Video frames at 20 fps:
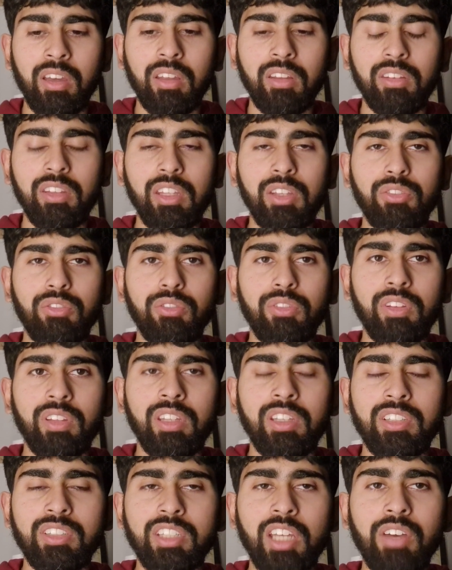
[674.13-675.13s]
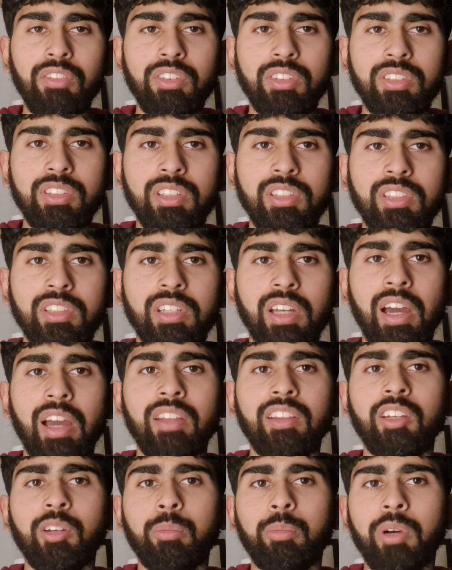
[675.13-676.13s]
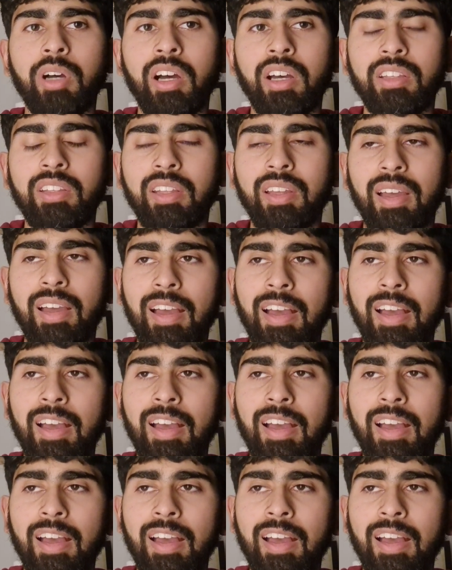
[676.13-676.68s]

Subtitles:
the services at Hyderabad